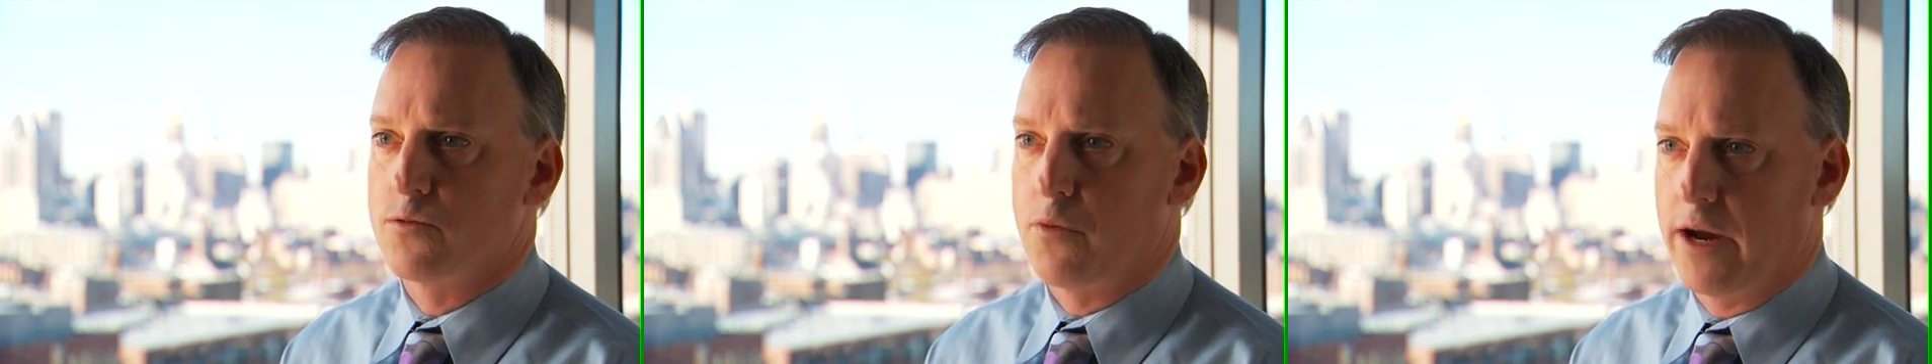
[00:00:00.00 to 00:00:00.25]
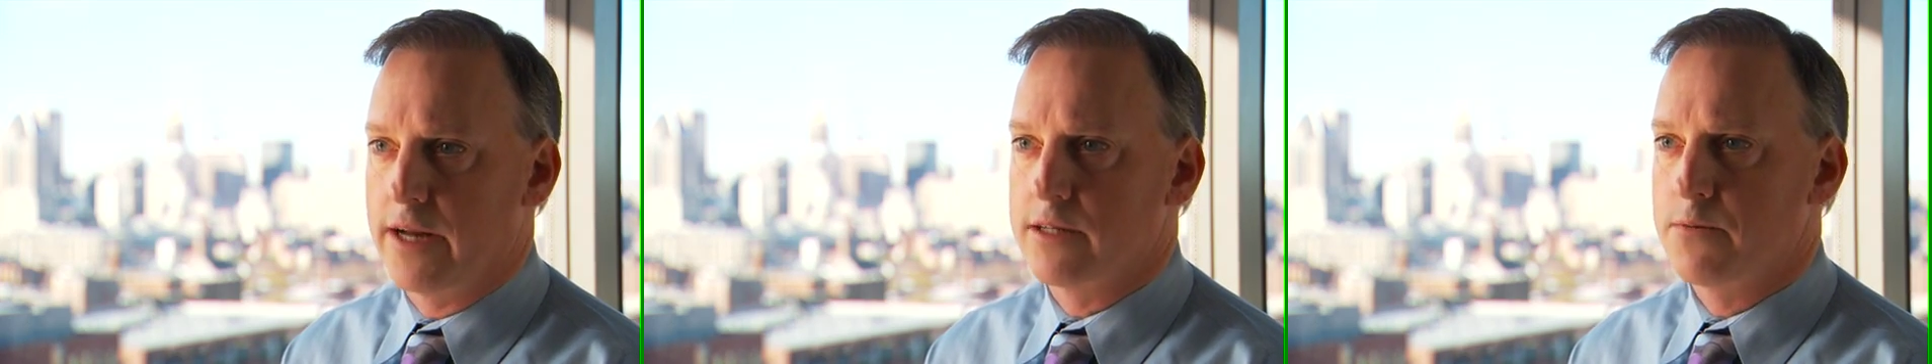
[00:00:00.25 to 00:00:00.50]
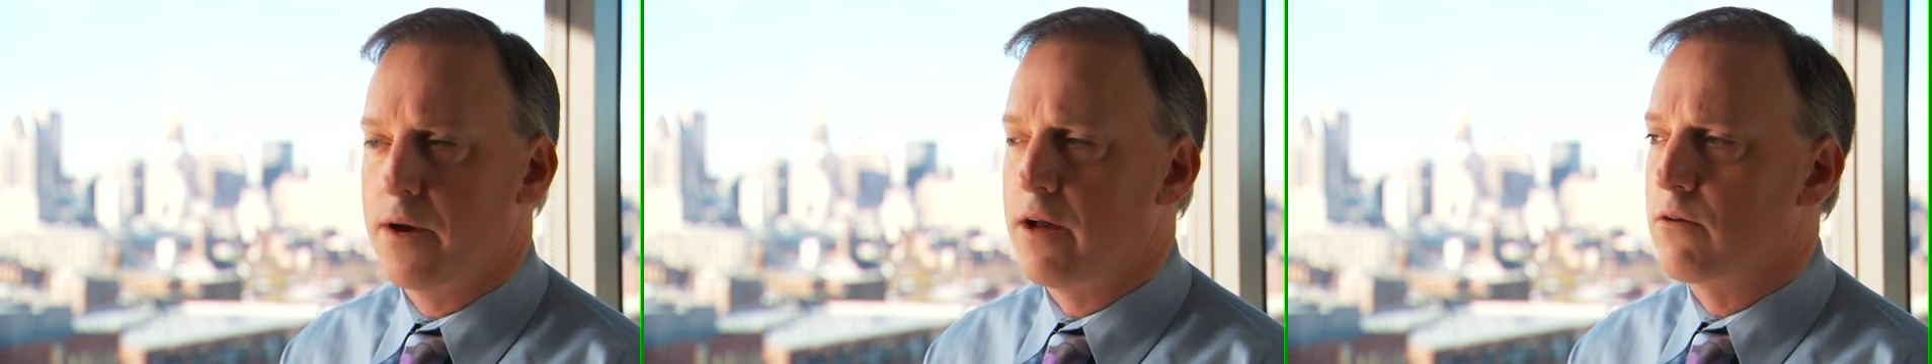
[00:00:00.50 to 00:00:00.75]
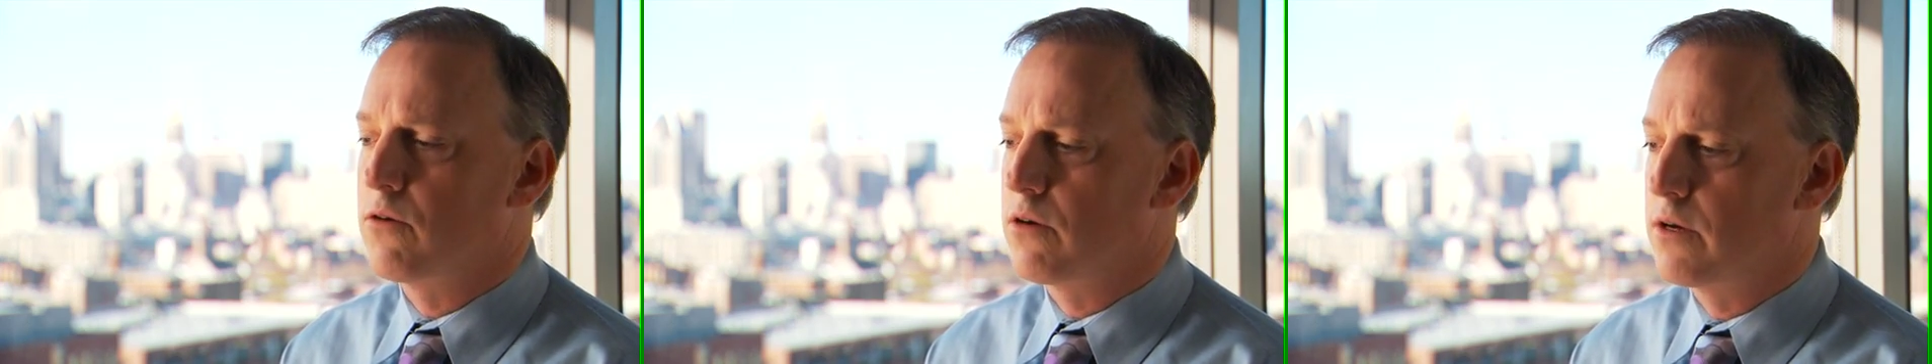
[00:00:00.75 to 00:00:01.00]
brain and
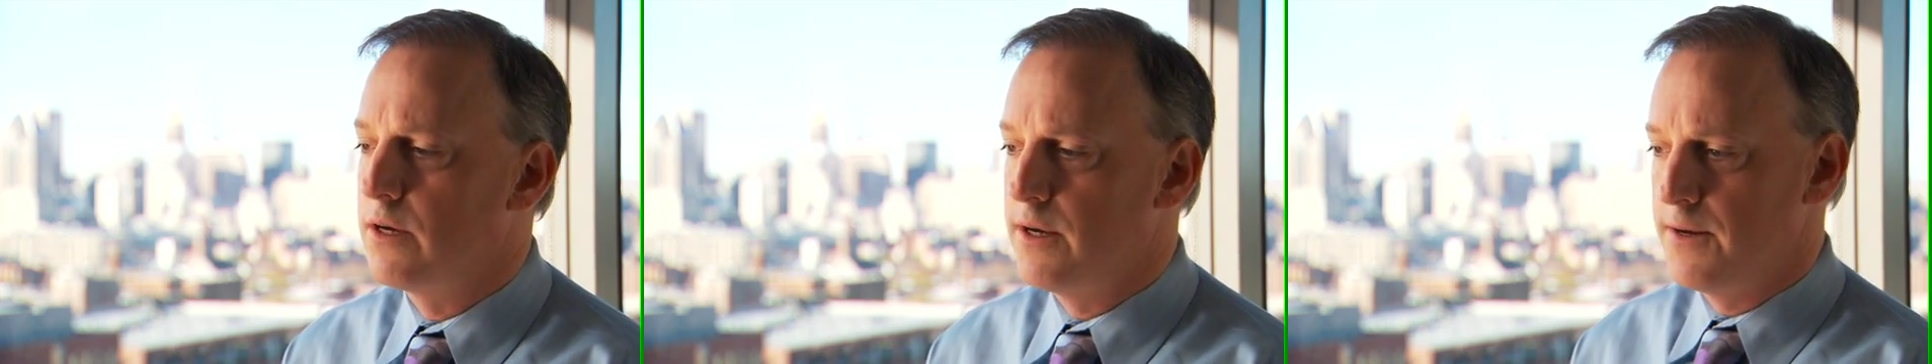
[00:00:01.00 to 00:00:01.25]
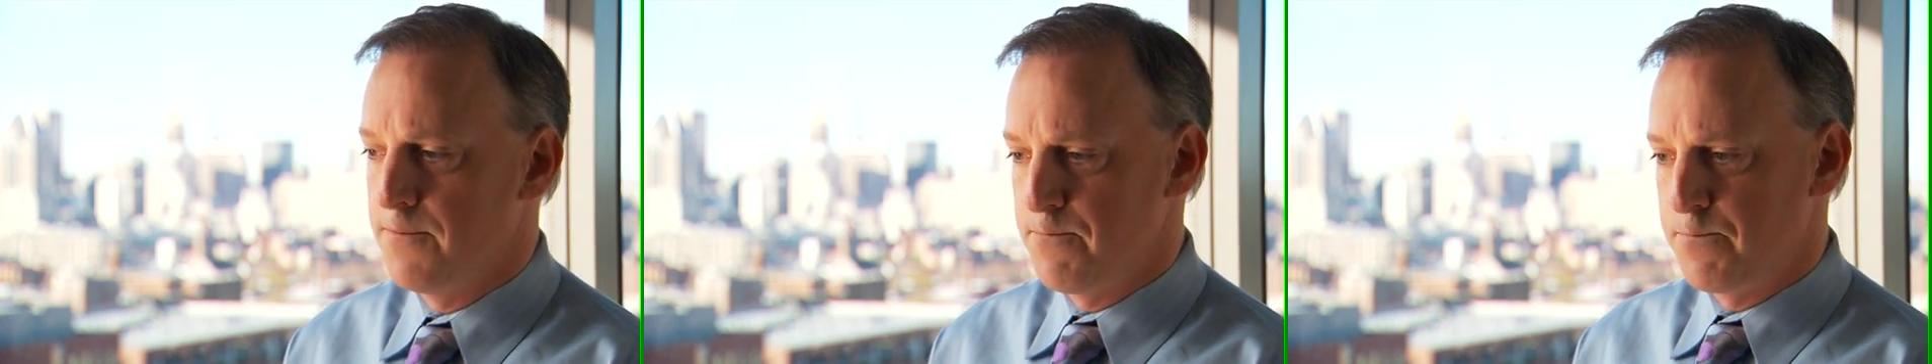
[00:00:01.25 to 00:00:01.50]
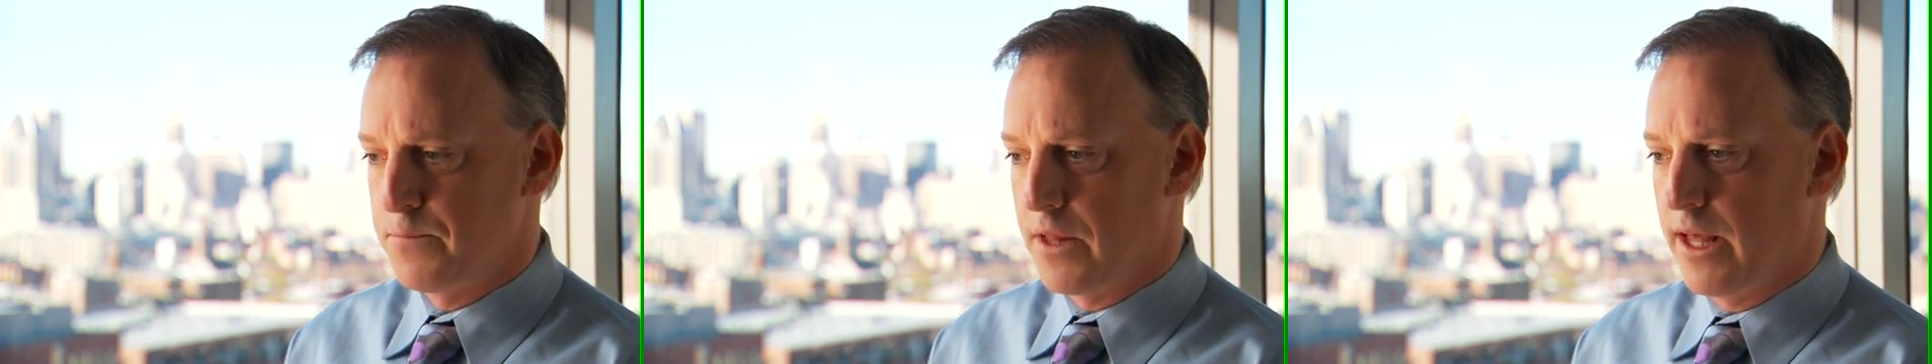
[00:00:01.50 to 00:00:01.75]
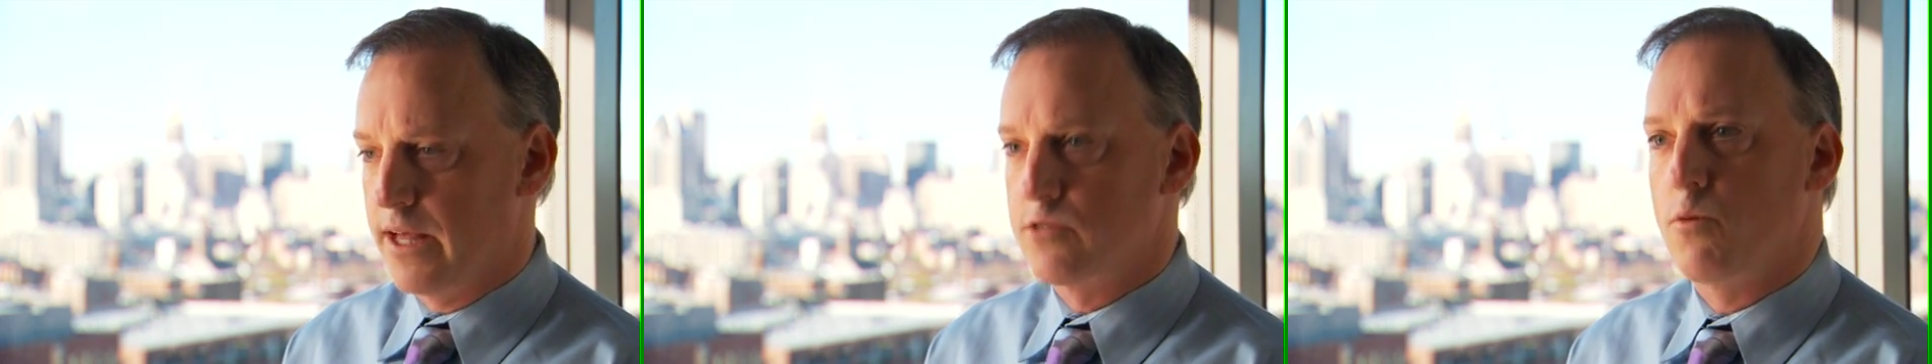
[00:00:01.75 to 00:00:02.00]
spinal cord,
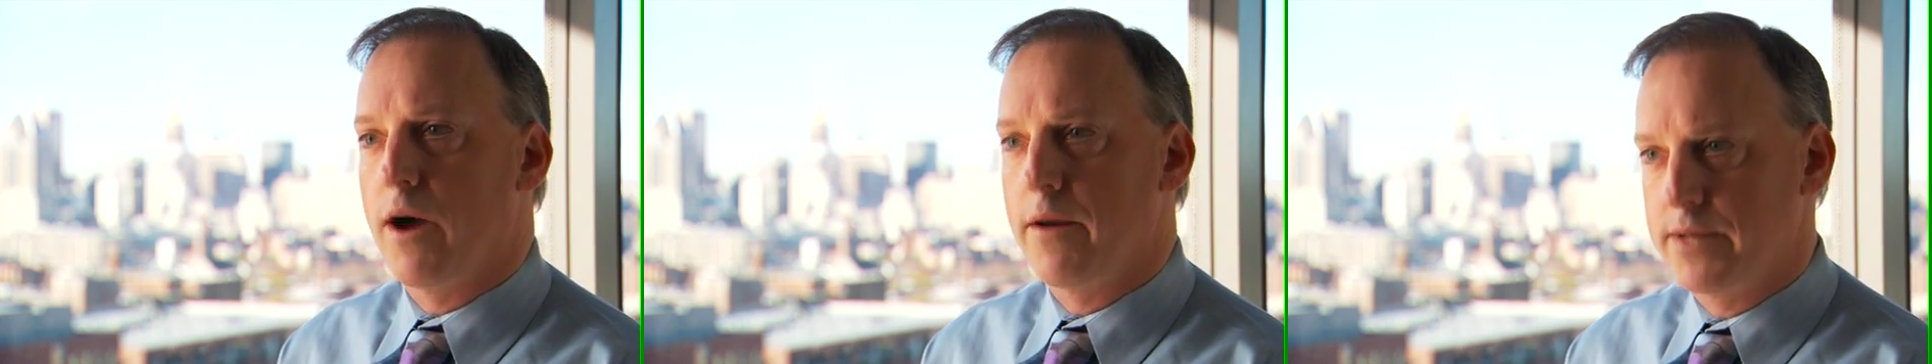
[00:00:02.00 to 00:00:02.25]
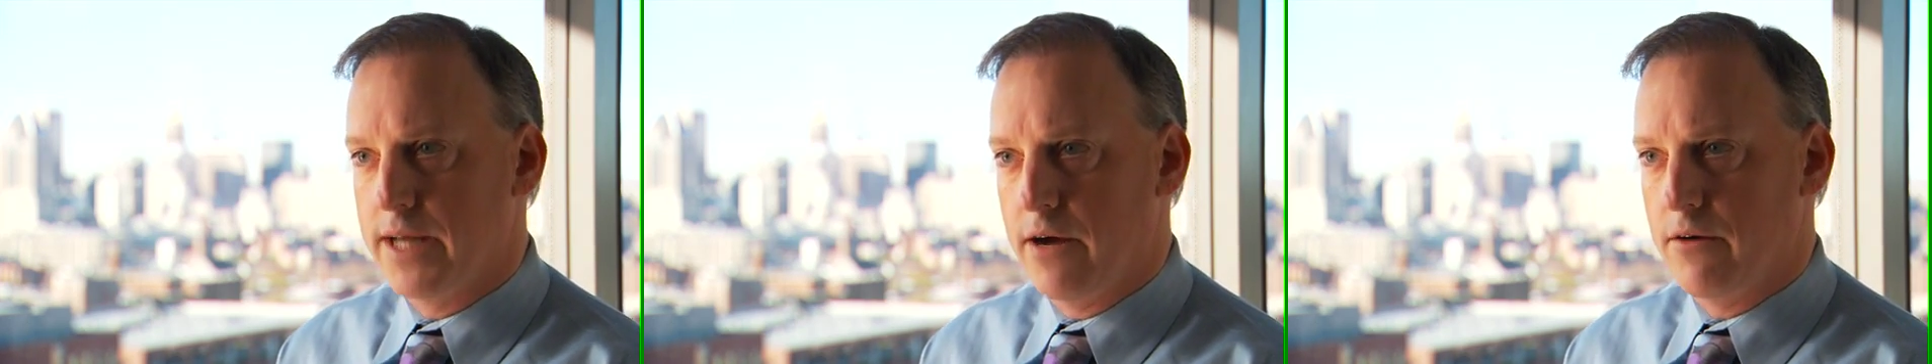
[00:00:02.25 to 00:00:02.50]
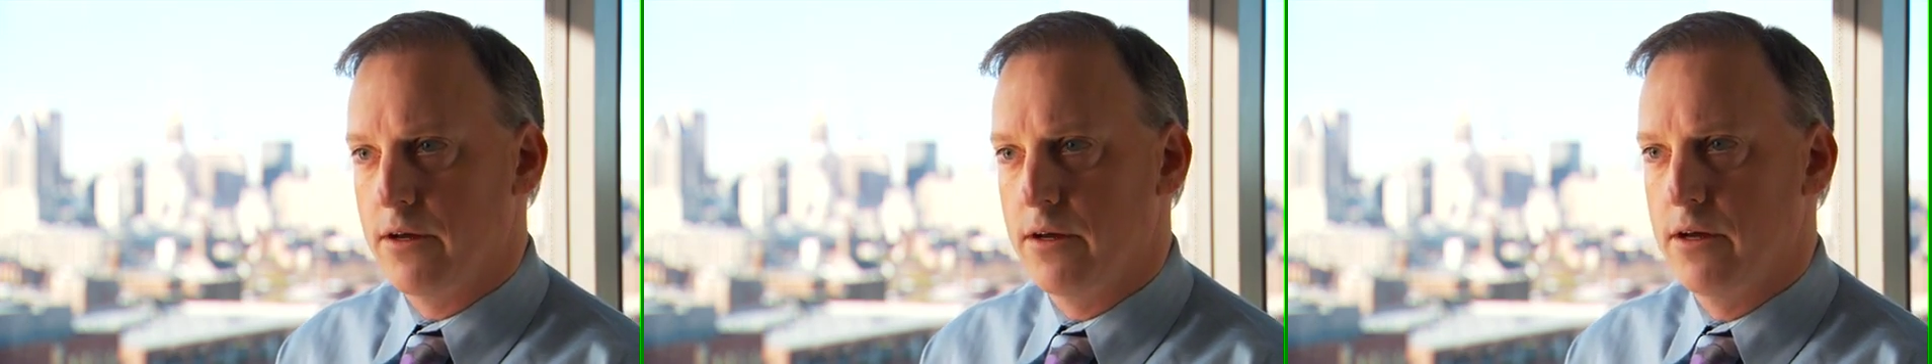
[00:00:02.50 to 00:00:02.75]
is wiped out.